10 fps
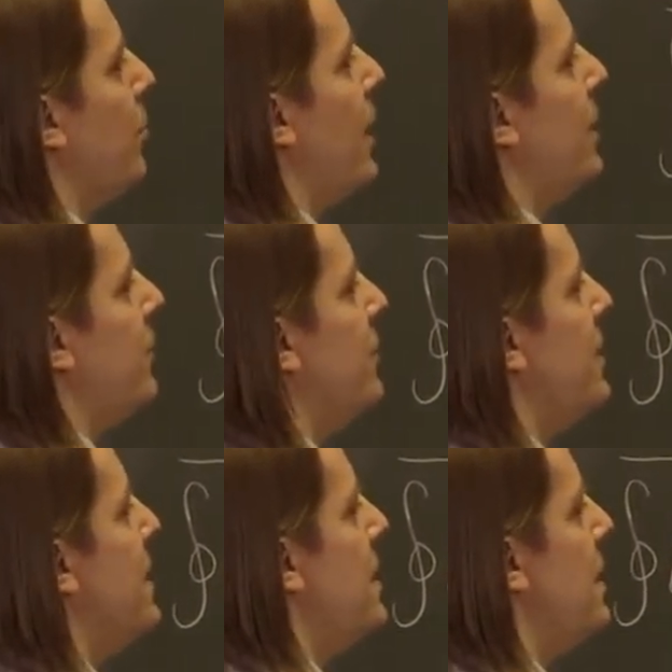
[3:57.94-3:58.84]
minus
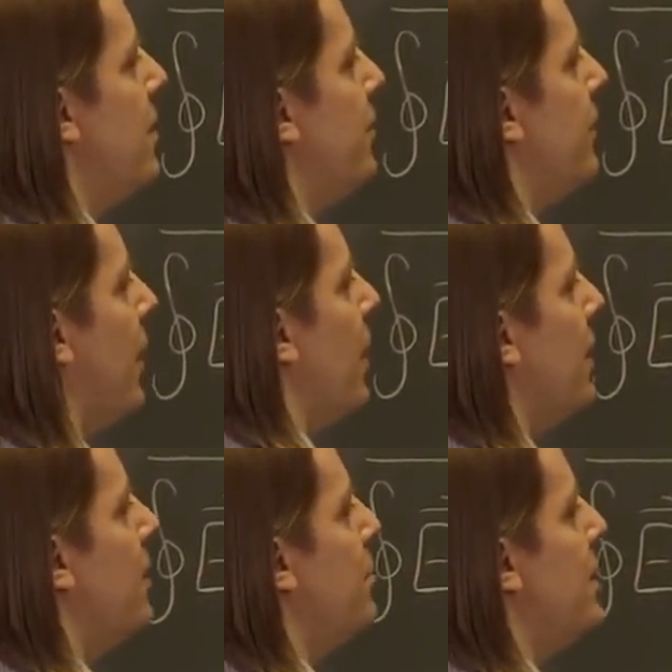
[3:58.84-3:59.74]
d
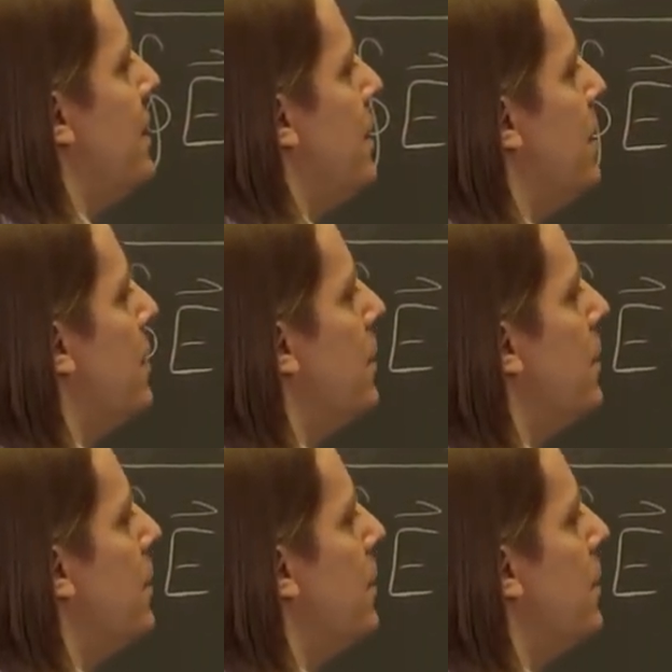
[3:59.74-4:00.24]
phi b